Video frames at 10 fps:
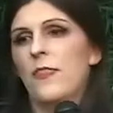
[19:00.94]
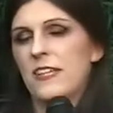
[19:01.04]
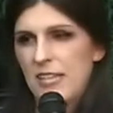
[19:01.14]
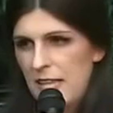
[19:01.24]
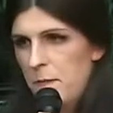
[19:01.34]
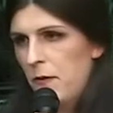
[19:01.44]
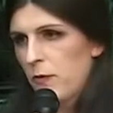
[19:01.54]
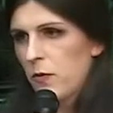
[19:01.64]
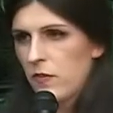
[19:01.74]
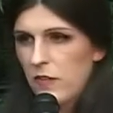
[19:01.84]
They sent that bill
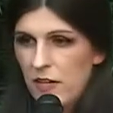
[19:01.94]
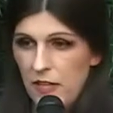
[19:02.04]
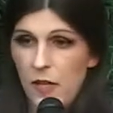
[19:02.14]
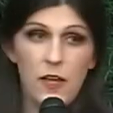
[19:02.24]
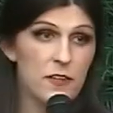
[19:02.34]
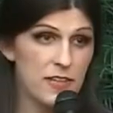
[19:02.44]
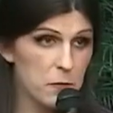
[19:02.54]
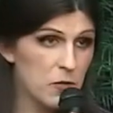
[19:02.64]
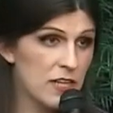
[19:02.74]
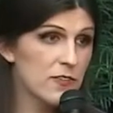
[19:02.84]
to a study.
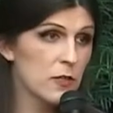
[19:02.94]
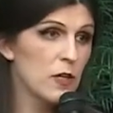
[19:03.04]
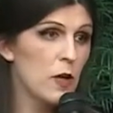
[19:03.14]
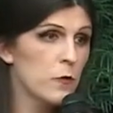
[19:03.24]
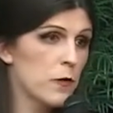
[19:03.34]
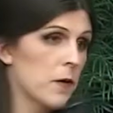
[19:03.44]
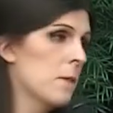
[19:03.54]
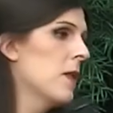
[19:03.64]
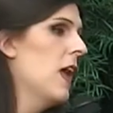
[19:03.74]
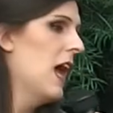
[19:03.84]
Democrats took over.
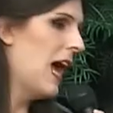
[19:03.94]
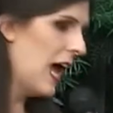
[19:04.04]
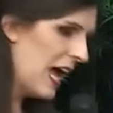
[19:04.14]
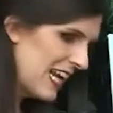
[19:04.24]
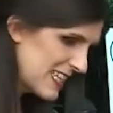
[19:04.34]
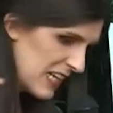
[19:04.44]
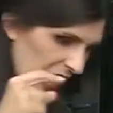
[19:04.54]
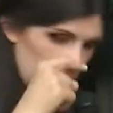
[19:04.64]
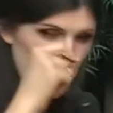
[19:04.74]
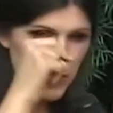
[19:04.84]
And I said,
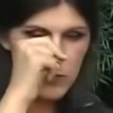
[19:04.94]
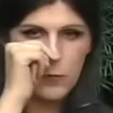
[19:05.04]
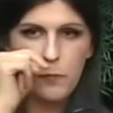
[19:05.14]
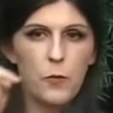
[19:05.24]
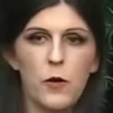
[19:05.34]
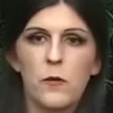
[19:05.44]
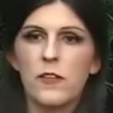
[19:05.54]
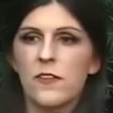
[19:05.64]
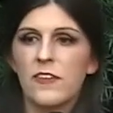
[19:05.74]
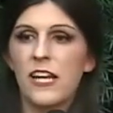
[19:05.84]
hey, we got through part 1 of
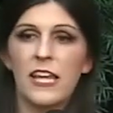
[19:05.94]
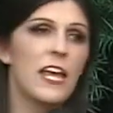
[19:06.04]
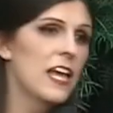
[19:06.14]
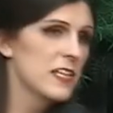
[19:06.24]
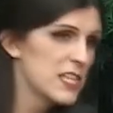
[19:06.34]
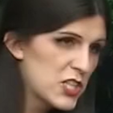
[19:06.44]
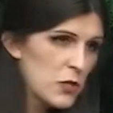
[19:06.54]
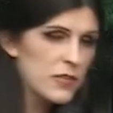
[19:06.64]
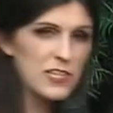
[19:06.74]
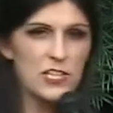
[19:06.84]
the study. Let's
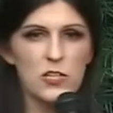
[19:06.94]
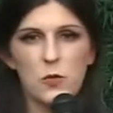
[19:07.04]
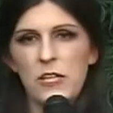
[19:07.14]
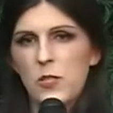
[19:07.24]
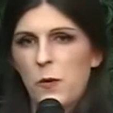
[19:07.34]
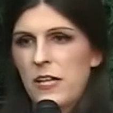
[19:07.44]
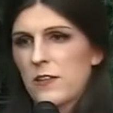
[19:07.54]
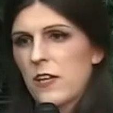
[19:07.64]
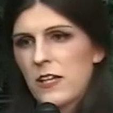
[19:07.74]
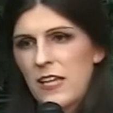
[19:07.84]
do it this year, 2020.
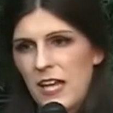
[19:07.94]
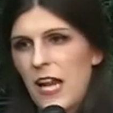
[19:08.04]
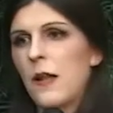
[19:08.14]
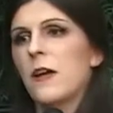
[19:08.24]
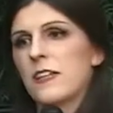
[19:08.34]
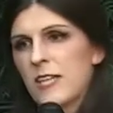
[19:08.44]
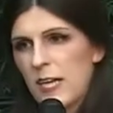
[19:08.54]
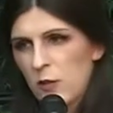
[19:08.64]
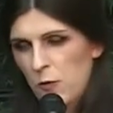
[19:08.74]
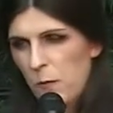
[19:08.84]
They're like, no, it's got
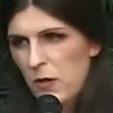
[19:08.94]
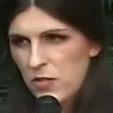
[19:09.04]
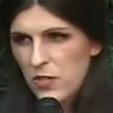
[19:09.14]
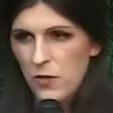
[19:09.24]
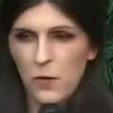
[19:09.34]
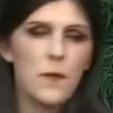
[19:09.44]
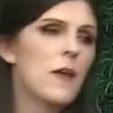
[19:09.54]
to go through part 2.